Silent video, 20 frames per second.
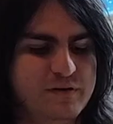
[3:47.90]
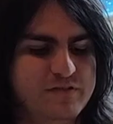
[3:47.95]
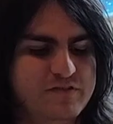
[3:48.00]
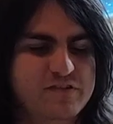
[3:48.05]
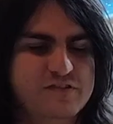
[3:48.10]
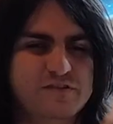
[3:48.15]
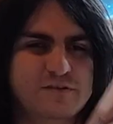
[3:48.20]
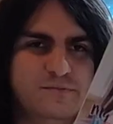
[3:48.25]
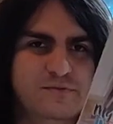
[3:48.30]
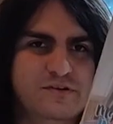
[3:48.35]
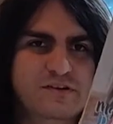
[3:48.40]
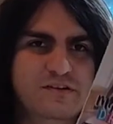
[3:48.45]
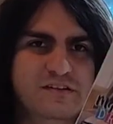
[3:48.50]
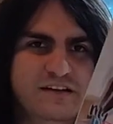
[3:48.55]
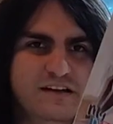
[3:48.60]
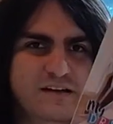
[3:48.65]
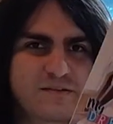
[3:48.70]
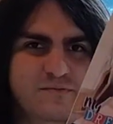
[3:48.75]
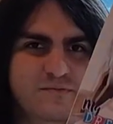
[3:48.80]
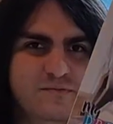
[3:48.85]
My Dress Up Darling,
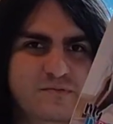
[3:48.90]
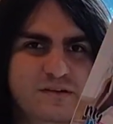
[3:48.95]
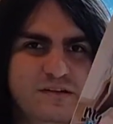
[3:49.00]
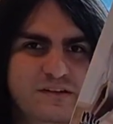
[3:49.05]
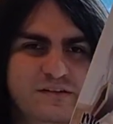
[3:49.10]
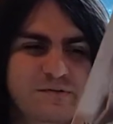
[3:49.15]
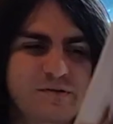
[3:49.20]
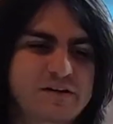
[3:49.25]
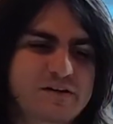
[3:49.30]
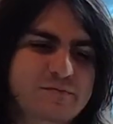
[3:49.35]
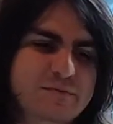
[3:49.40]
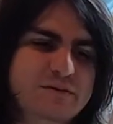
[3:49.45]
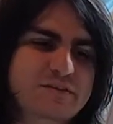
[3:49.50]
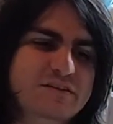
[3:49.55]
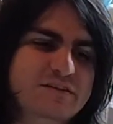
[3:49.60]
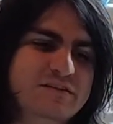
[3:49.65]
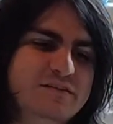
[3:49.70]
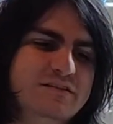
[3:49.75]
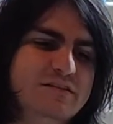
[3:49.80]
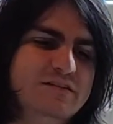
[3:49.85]
I really recommend
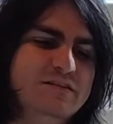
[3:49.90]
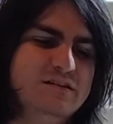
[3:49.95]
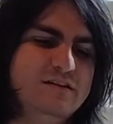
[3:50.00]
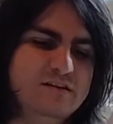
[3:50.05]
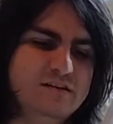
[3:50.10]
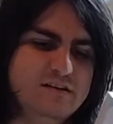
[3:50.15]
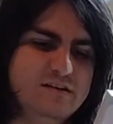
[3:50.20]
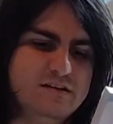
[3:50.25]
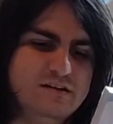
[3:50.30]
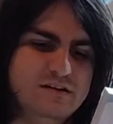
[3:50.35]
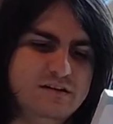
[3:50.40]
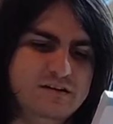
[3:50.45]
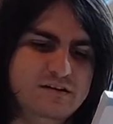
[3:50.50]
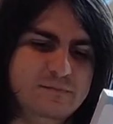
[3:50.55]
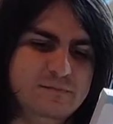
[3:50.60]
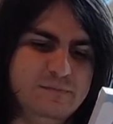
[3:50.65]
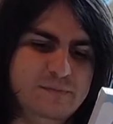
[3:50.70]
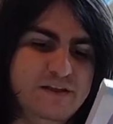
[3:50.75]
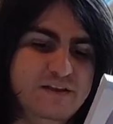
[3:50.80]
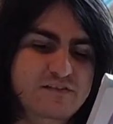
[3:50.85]
it.
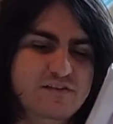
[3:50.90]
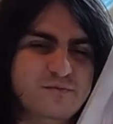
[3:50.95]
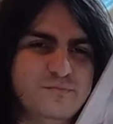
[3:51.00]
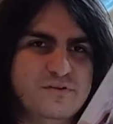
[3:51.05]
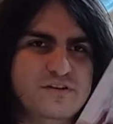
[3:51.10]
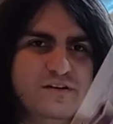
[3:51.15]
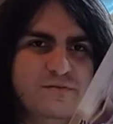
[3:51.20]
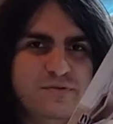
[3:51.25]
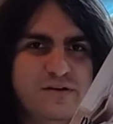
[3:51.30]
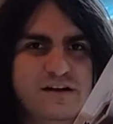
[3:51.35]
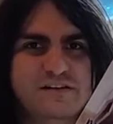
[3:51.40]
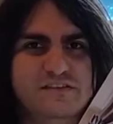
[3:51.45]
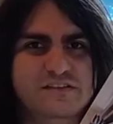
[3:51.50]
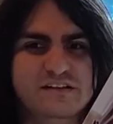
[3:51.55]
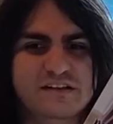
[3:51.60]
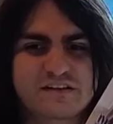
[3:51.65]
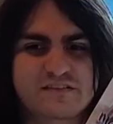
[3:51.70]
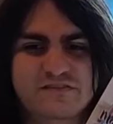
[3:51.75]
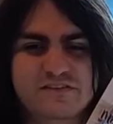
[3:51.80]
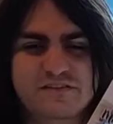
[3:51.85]
These are pretty pricey,
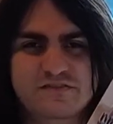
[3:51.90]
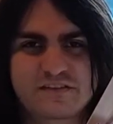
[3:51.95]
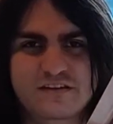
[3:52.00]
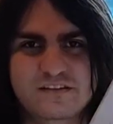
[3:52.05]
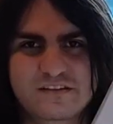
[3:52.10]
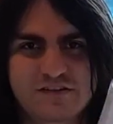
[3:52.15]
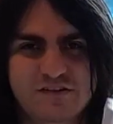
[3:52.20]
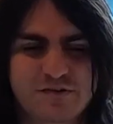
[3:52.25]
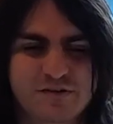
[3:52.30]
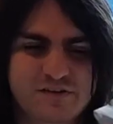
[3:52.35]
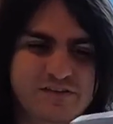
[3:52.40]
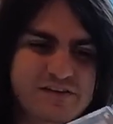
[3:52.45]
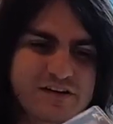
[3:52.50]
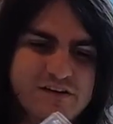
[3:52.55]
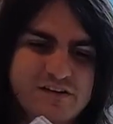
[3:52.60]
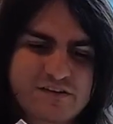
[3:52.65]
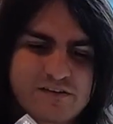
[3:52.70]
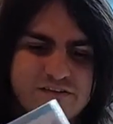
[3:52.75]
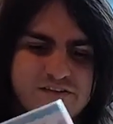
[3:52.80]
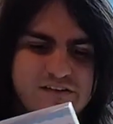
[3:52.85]
like
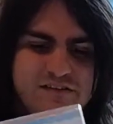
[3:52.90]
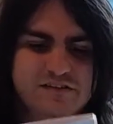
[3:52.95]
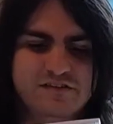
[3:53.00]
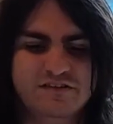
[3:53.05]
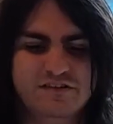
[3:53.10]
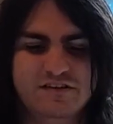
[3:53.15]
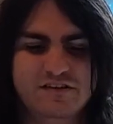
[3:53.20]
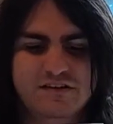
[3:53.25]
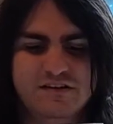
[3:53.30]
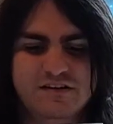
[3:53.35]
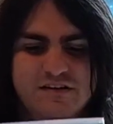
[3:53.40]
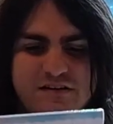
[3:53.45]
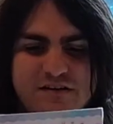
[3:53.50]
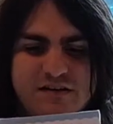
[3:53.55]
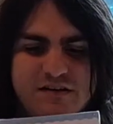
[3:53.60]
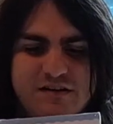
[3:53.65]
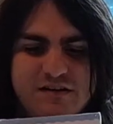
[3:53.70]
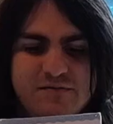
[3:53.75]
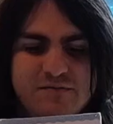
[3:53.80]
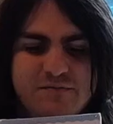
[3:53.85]
$15 each,
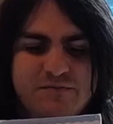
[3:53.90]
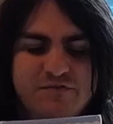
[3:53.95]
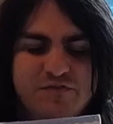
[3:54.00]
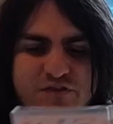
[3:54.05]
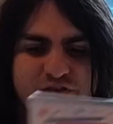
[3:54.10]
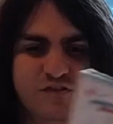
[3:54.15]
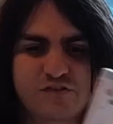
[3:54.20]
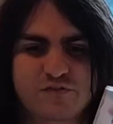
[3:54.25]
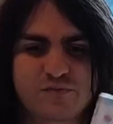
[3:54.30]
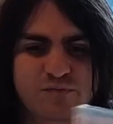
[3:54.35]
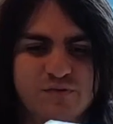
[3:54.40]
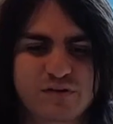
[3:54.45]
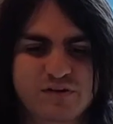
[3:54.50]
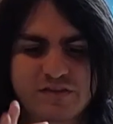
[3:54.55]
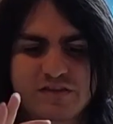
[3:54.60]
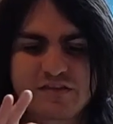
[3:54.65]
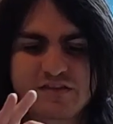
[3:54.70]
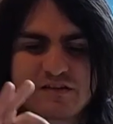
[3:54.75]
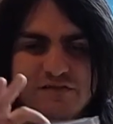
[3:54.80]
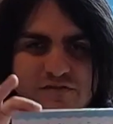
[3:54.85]
for just one
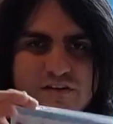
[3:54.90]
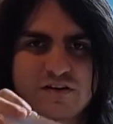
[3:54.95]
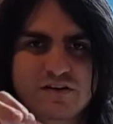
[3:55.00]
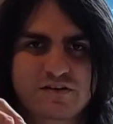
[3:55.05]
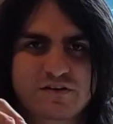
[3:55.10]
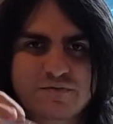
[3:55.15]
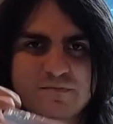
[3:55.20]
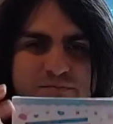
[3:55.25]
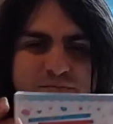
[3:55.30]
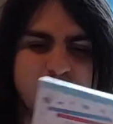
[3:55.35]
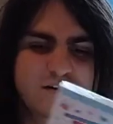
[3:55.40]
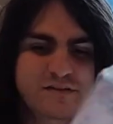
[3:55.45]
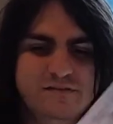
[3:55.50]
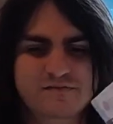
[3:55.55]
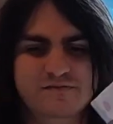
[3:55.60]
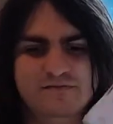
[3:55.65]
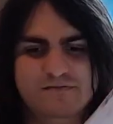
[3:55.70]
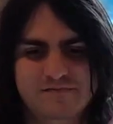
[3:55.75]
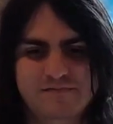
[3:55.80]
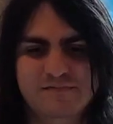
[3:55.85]
thin volume, but
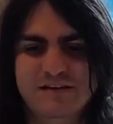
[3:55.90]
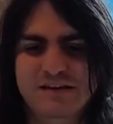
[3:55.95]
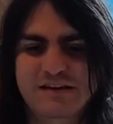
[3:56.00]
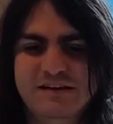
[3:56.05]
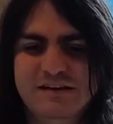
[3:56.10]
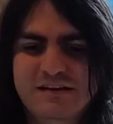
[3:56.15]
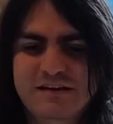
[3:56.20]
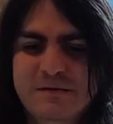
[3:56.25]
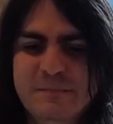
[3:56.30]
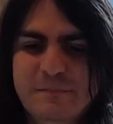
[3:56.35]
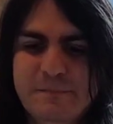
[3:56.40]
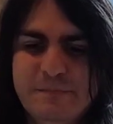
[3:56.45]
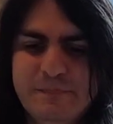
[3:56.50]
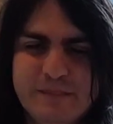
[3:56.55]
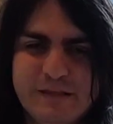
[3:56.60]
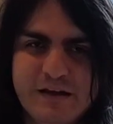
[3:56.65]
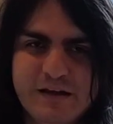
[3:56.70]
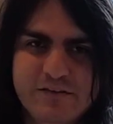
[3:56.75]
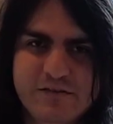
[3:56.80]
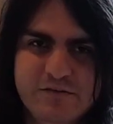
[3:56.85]

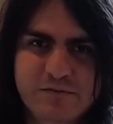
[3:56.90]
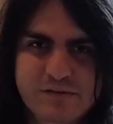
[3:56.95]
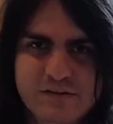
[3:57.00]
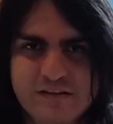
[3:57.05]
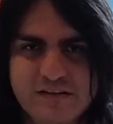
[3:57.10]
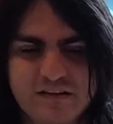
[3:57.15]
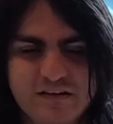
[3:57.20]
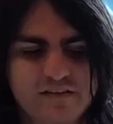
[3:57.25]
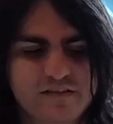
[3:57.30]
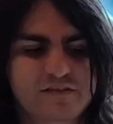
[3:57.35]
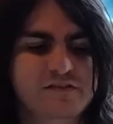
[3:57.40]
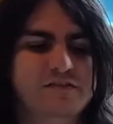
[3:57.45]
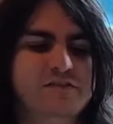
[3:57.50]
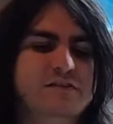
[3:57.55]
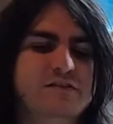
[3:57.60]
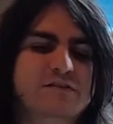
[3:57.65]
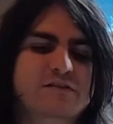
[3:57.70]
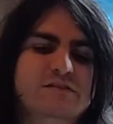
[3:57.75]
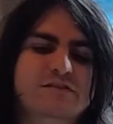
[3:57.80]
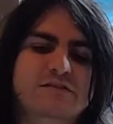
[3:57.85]
I do really like this
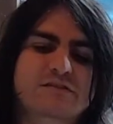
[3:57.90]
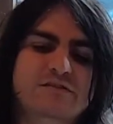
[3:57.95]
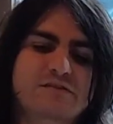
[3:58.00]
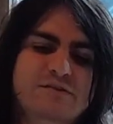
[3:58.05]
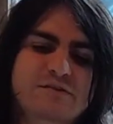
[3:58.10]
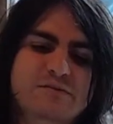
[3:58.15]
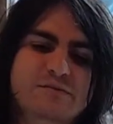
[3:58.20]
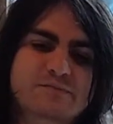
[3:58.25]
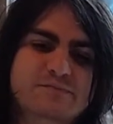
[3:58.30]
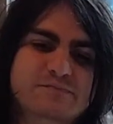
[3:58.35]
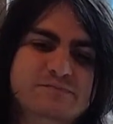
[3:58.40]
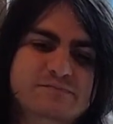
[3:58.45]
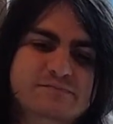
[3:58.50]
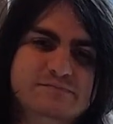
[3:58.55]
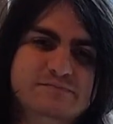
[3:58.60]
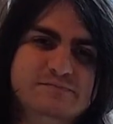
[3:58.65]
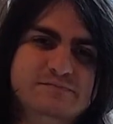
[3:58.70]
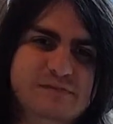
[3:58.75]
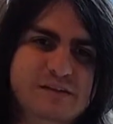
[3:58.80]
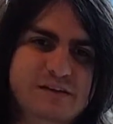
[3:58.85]
series, so
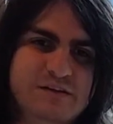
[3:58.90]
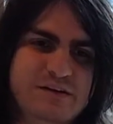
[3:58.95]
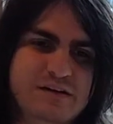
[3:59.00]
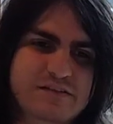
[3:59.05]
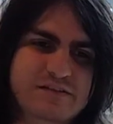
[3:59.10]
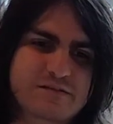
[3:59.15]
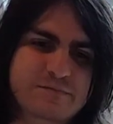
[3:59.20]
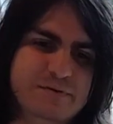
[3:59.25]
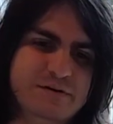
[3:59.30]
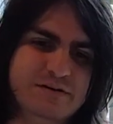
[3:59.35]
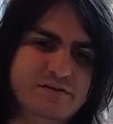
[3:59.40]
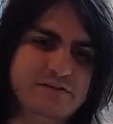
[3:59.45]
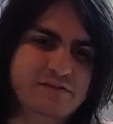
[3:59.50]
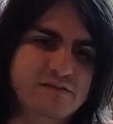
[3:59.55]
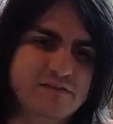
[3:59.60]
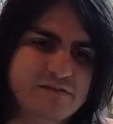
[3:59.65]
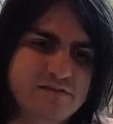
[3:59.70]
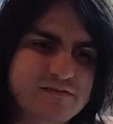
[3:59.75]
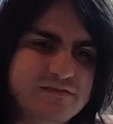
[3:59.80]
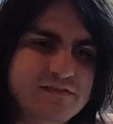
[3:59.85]
yeah, it gets a pass.